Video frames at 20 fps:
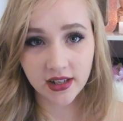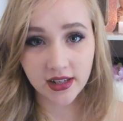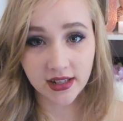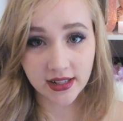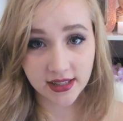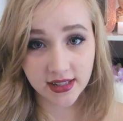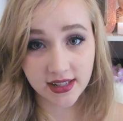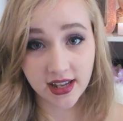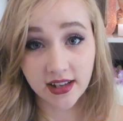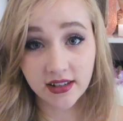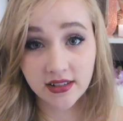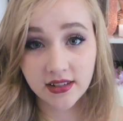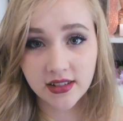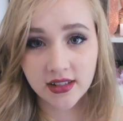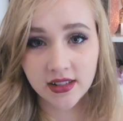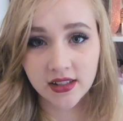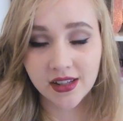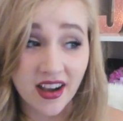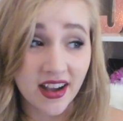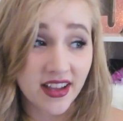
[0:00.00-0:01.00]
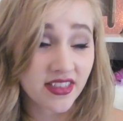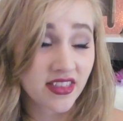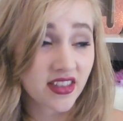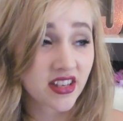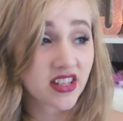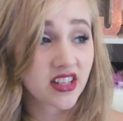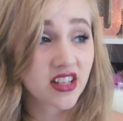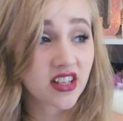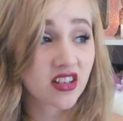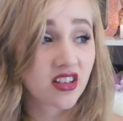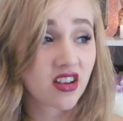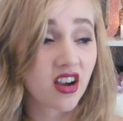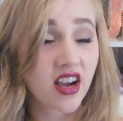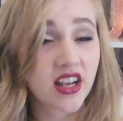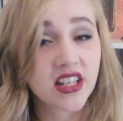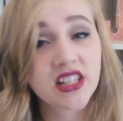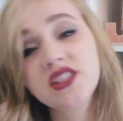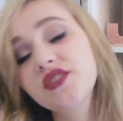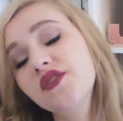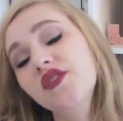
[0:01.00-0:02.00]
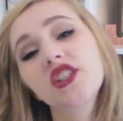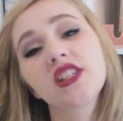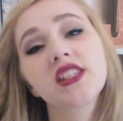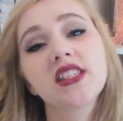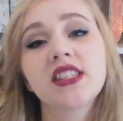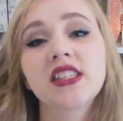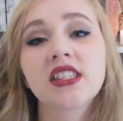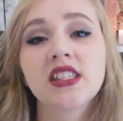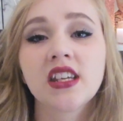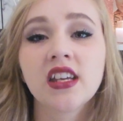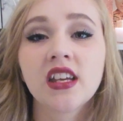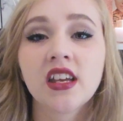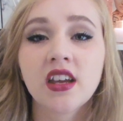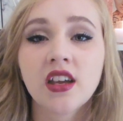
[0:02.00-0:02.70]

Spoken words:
extent, I think kind of just